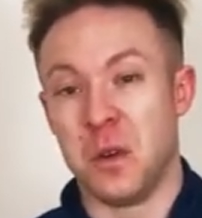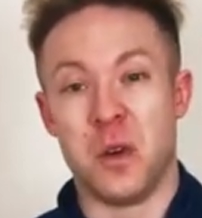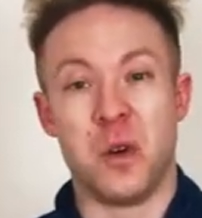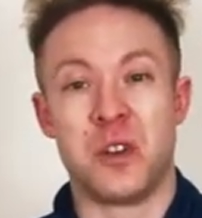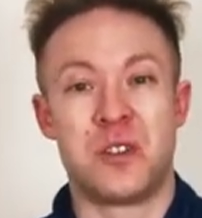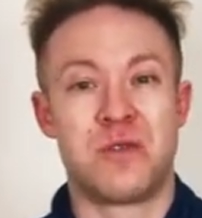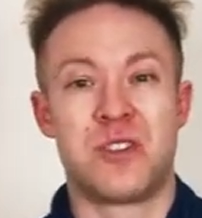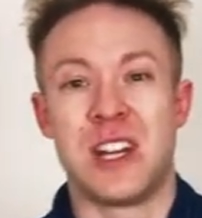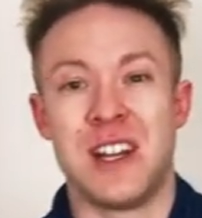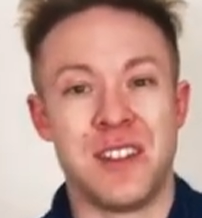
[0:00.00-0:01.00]
or
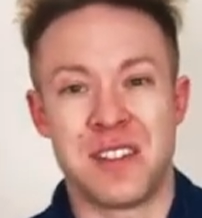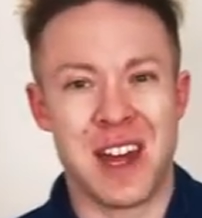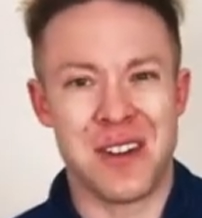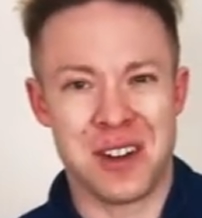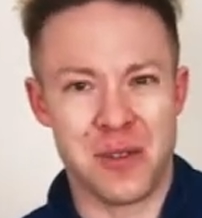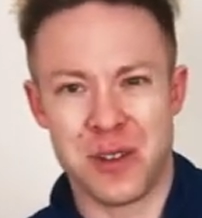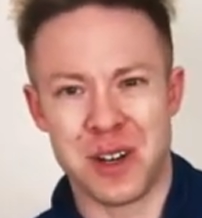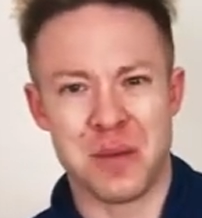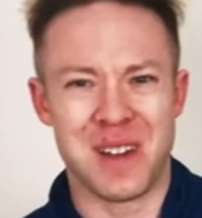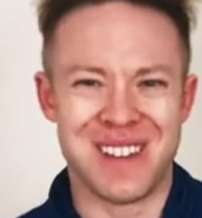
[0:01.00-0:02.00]
chilling the sourdough for a
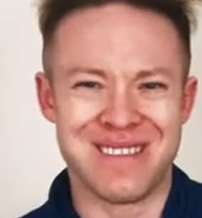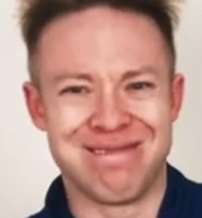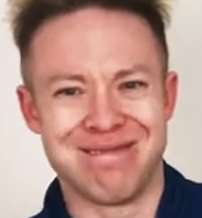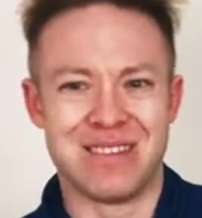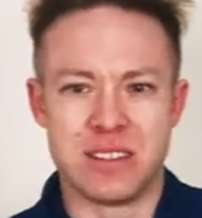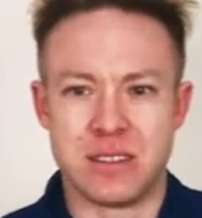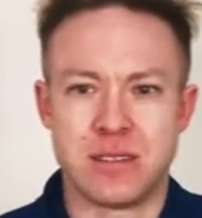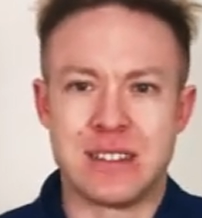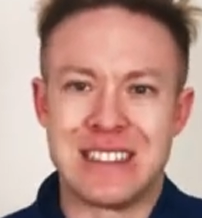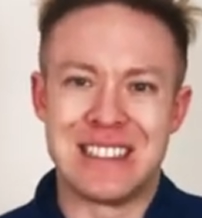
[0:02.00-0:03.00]

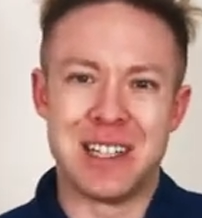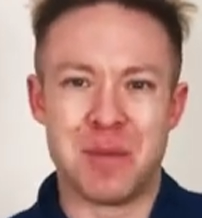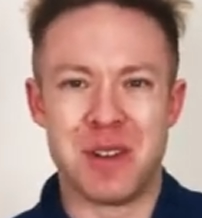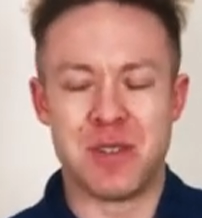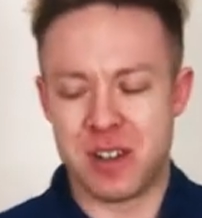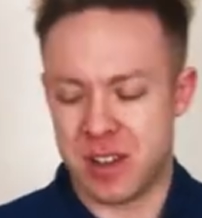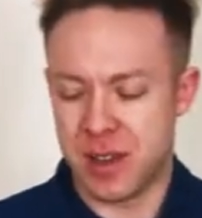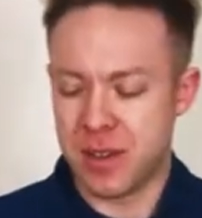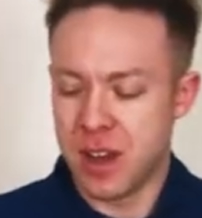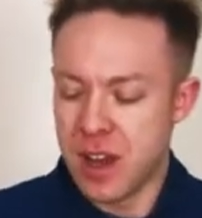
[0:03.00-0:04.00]
little bit
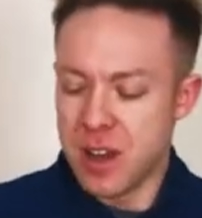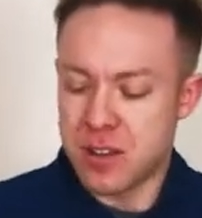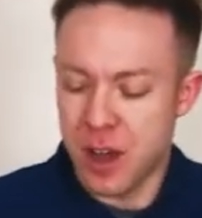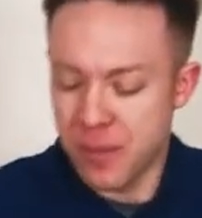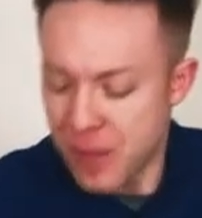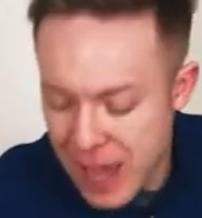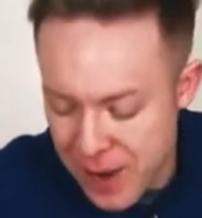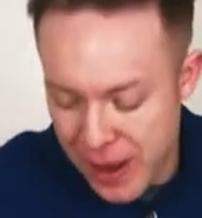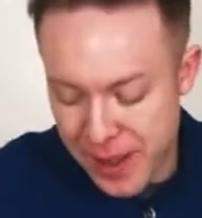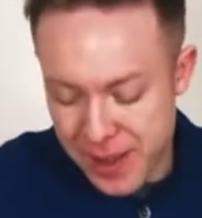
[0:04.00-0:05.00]
risky. So
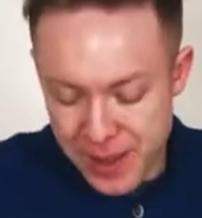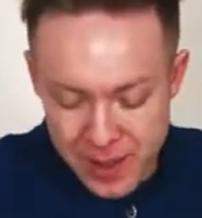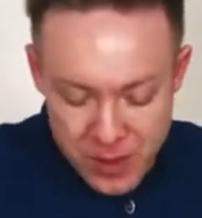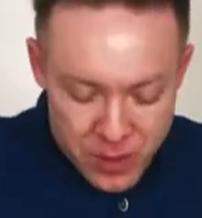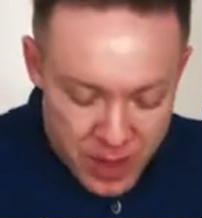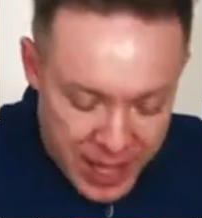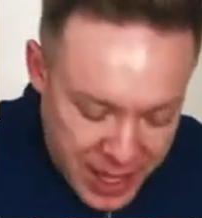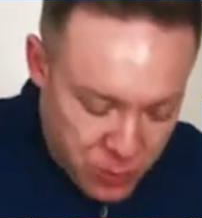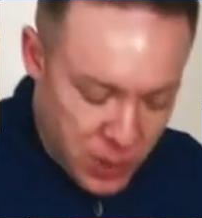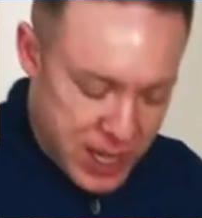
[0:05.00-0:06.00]
anyway, it
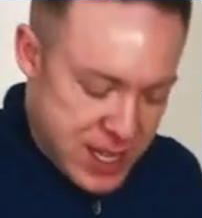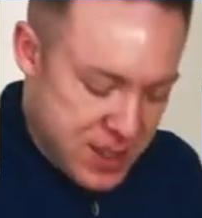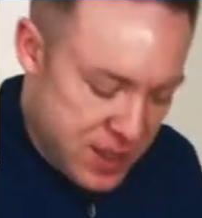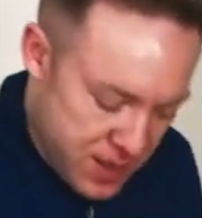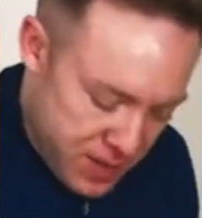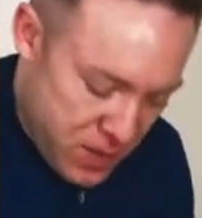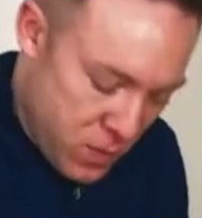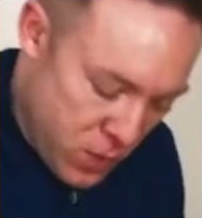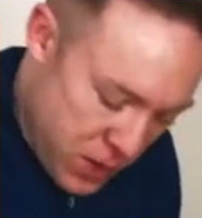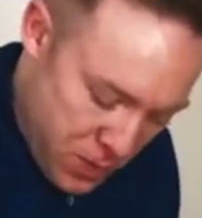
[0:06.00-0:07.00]
is what it is.
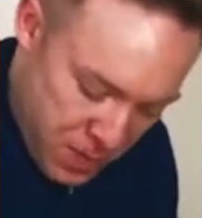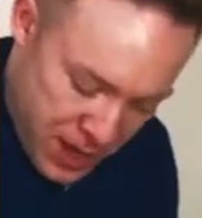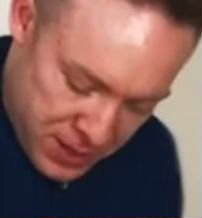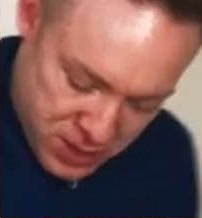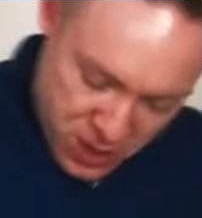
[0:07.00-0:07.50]
We will make